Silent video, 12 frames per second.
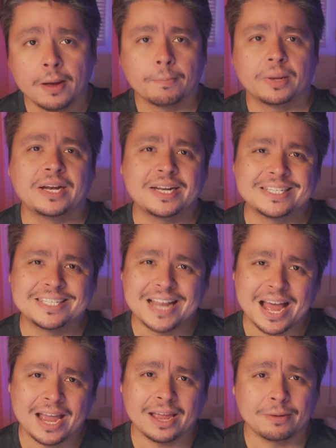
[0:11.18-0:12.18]
but it has
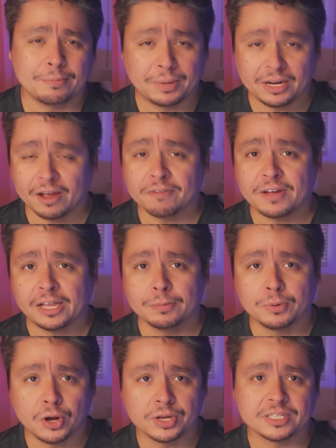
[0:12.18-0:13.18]
not been
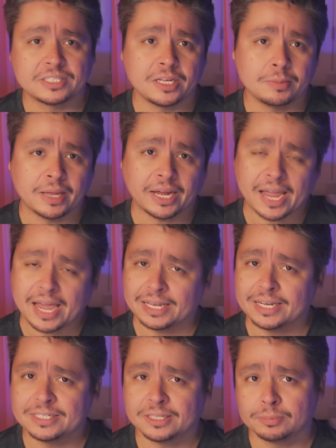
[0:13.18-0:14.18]
available on the Steam Deck, at
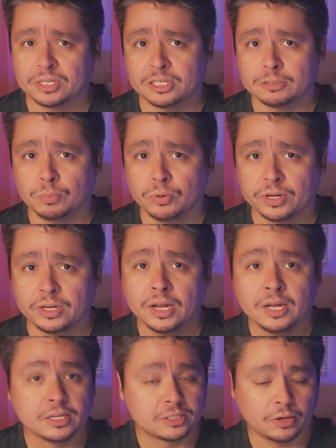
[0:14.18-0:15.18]
least up to this point.
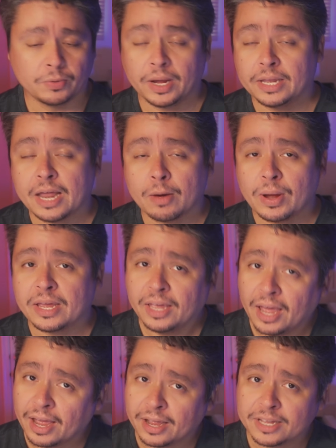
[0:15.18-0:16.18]
So in that way,
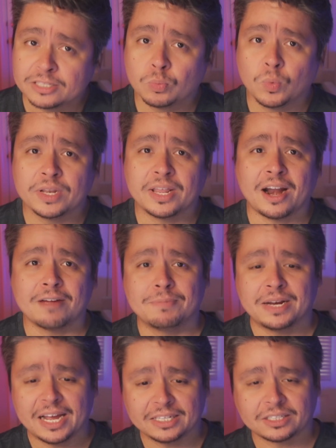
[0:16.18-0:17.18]
yeah, it's one that I've
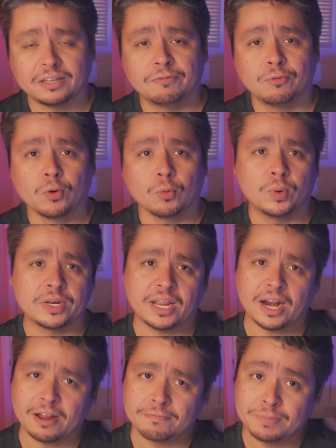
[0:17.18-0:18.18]
been asking for, one
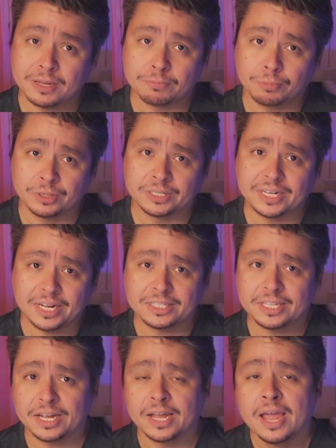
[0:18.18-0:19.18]
that I've been
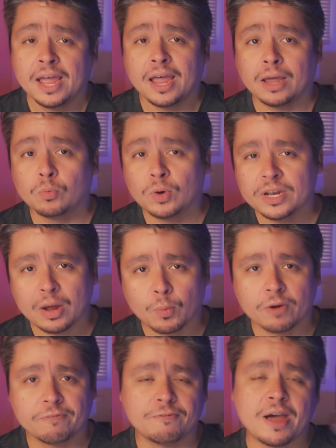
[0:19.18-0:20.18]
predicting, and one that
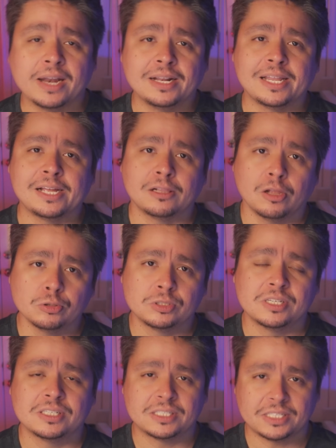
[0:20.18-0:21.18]
we're finally close
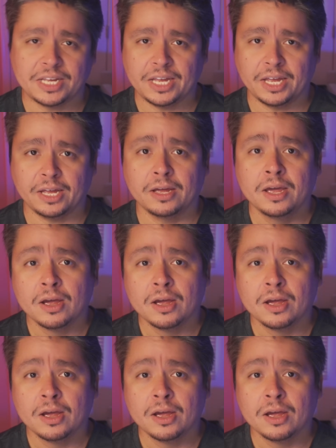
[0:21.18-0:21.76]
to seeing